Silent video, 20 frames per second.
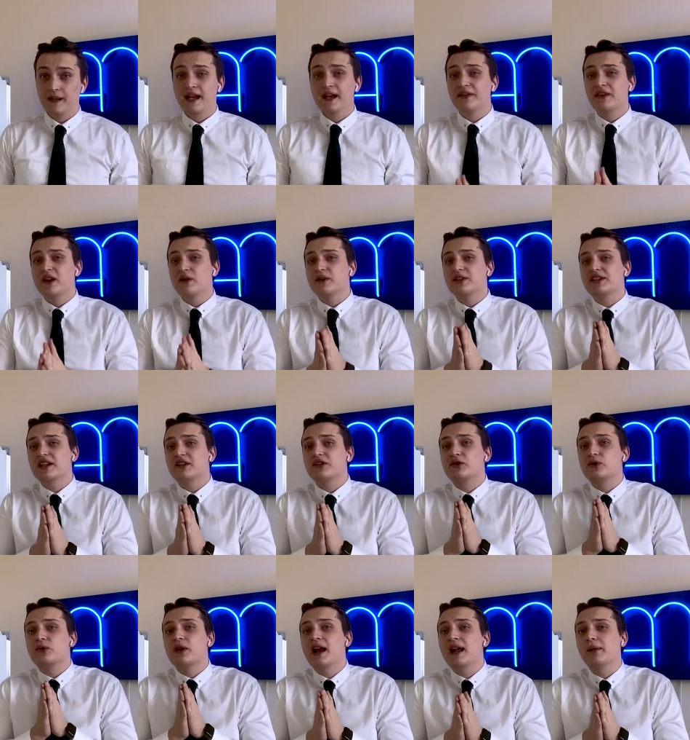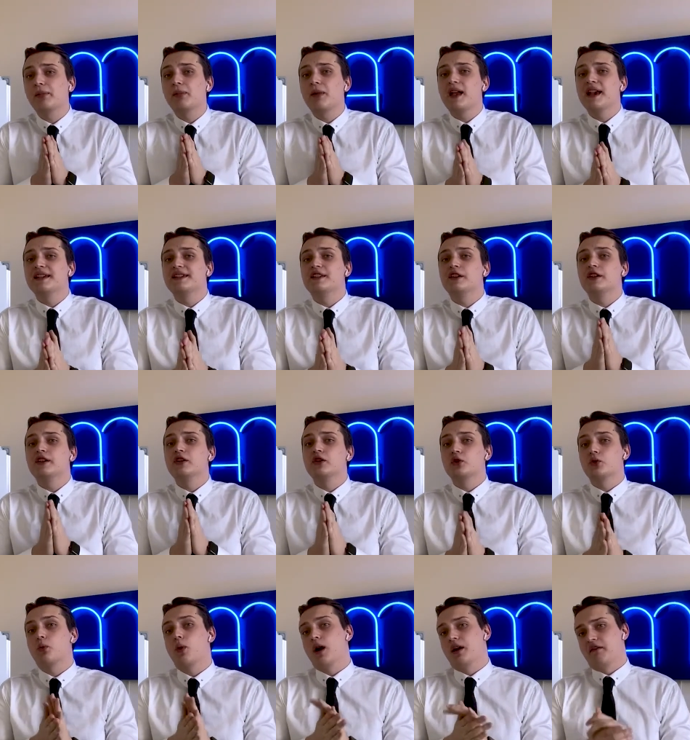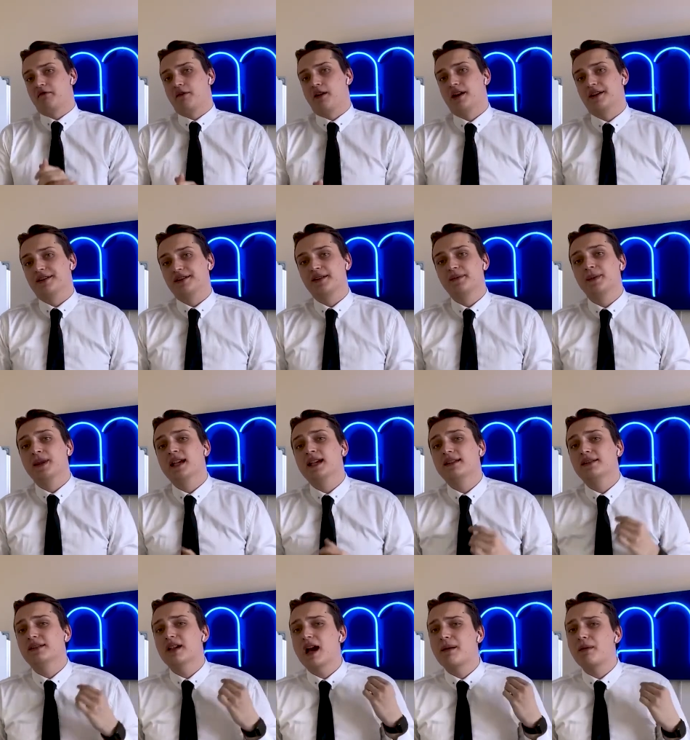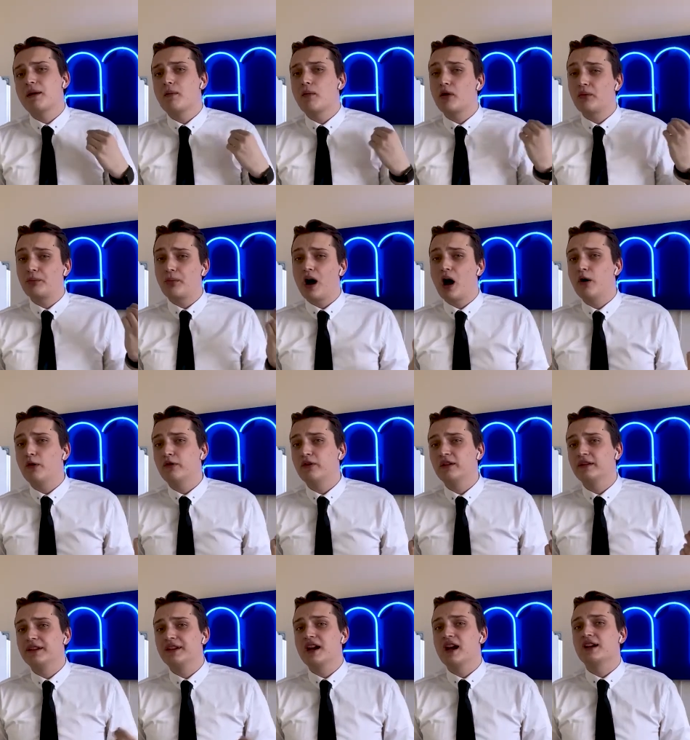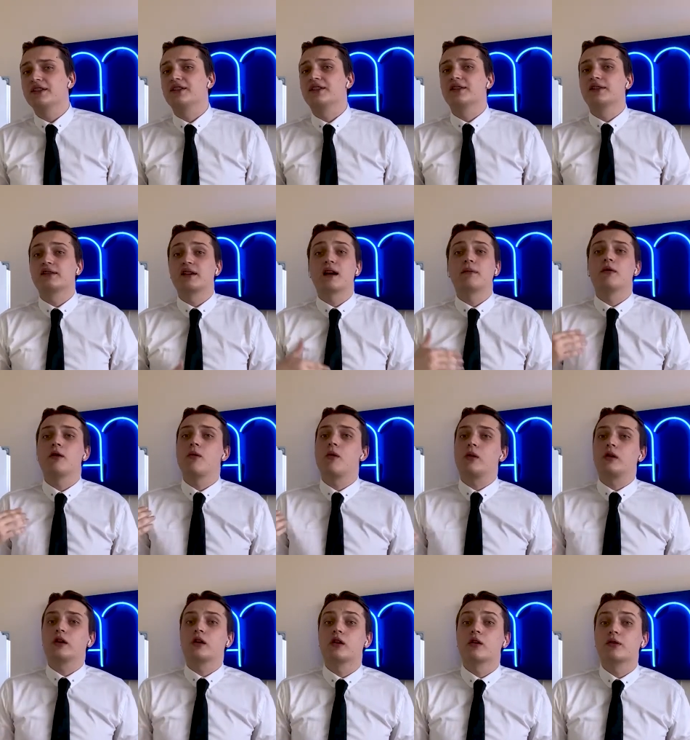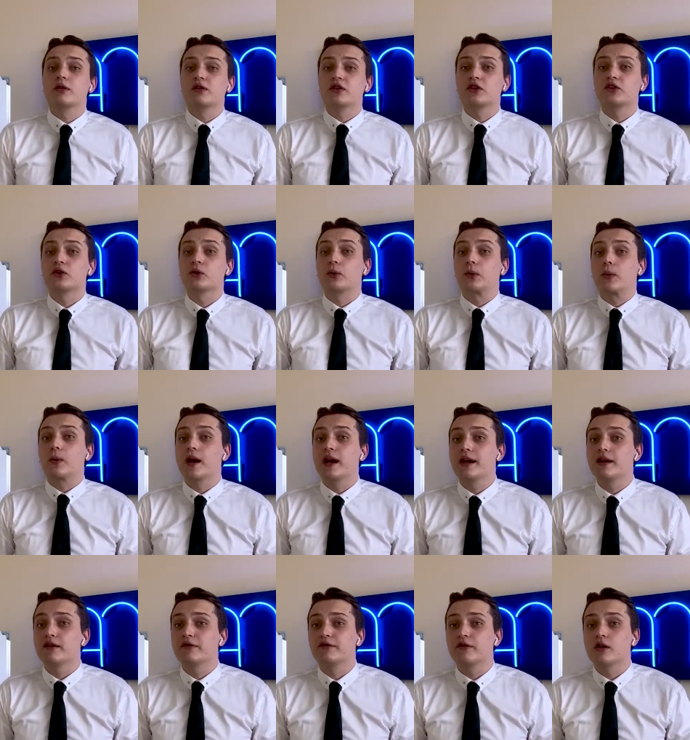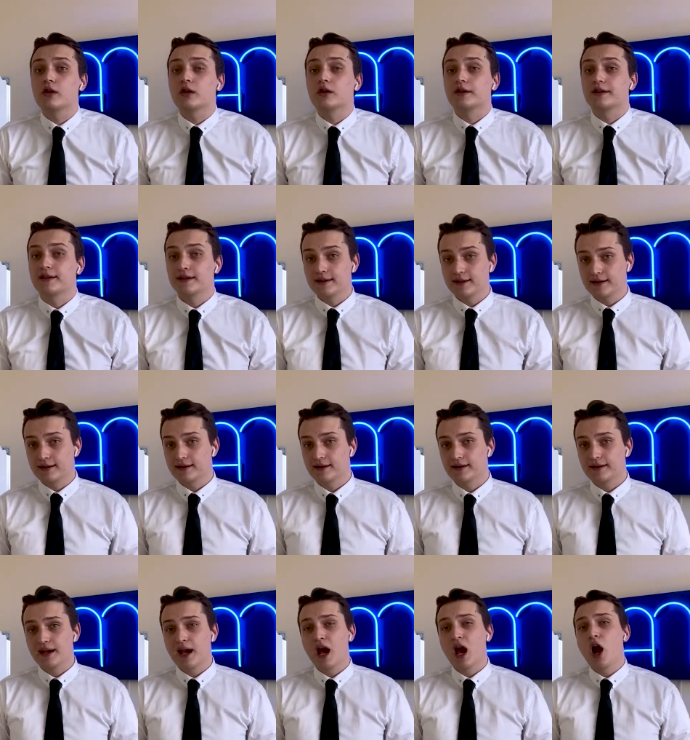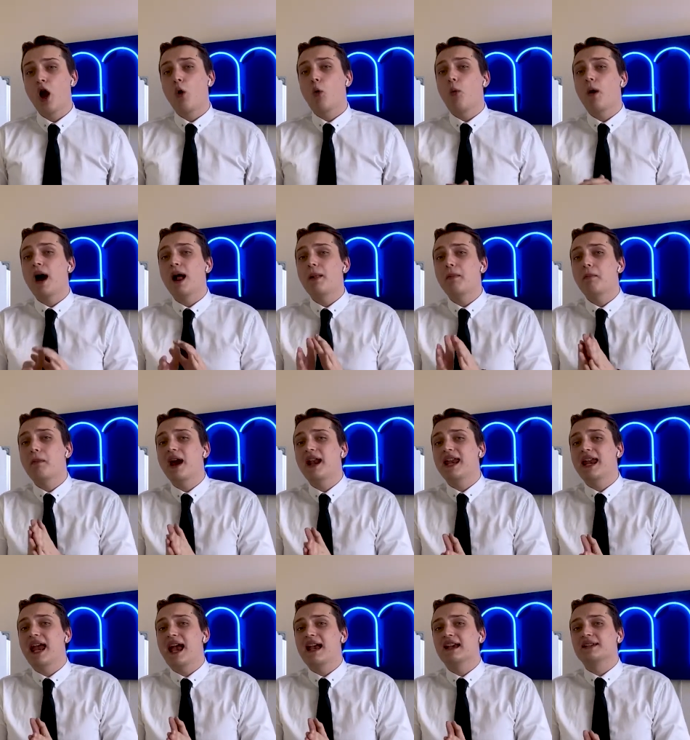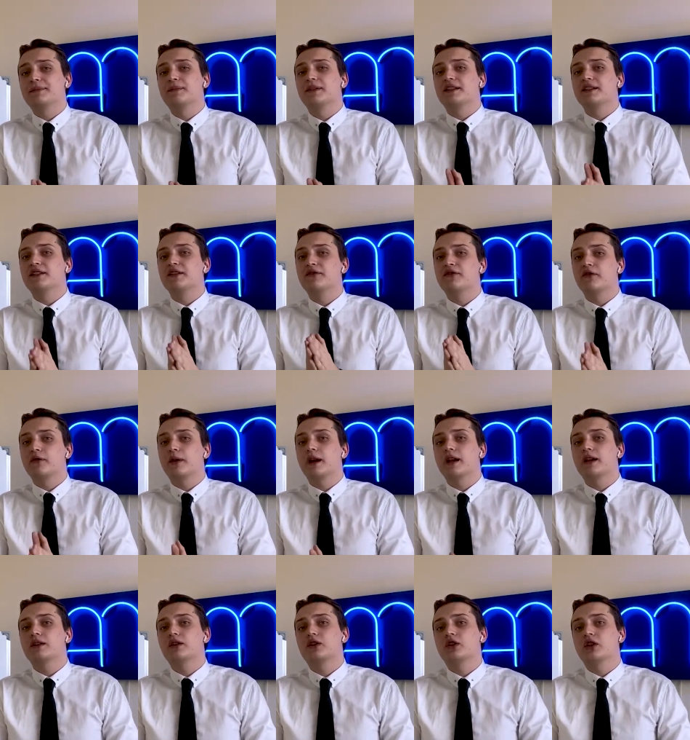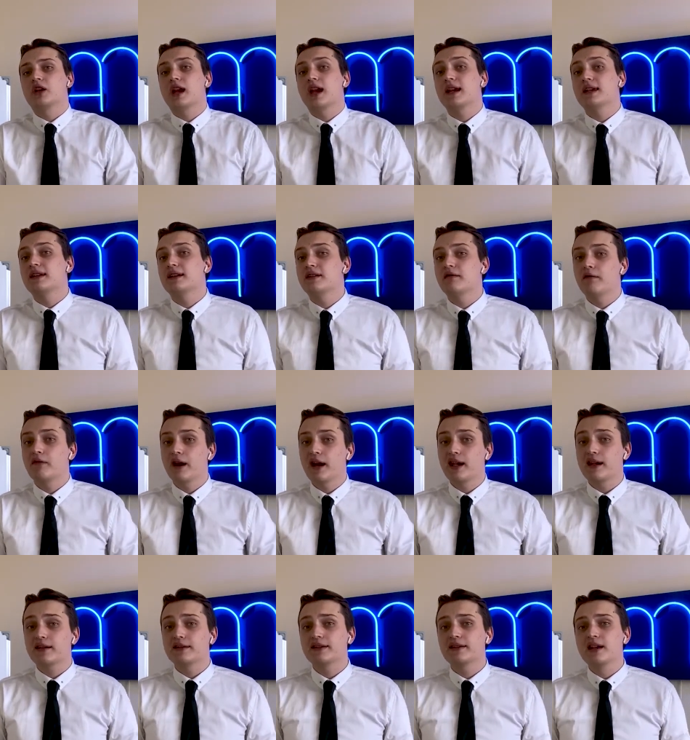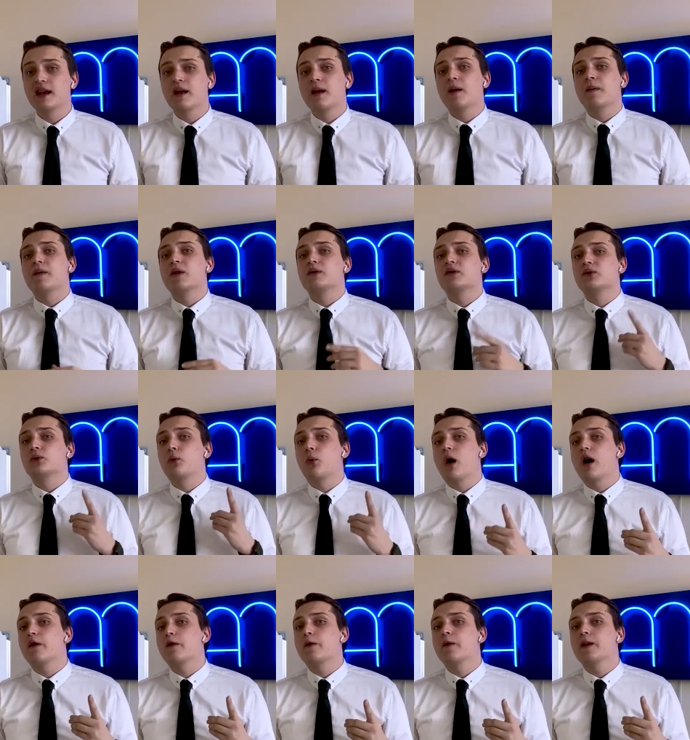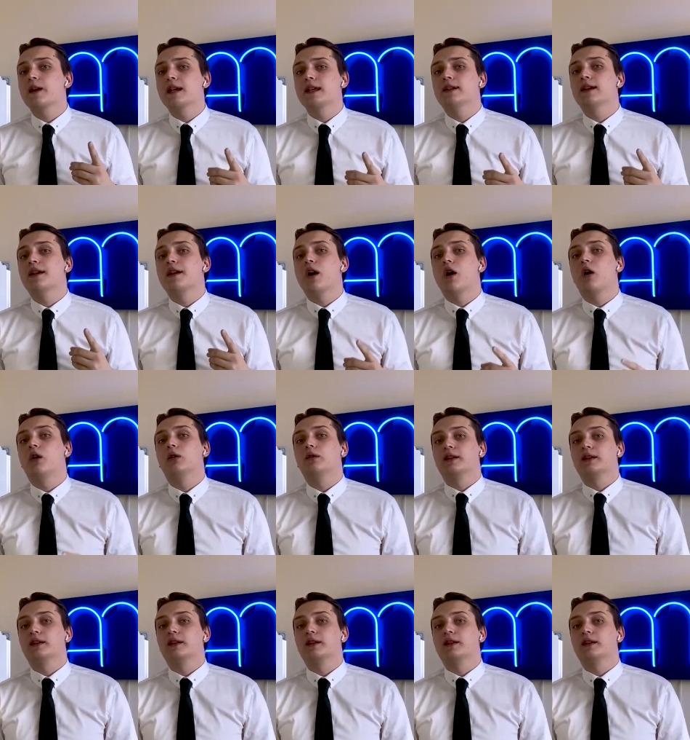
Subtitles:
There is a trailblazer in each one of us. Some are more powerful than others, some are more courageous or creative or consistent. While many aspects differentiate innovators, there is one thing they all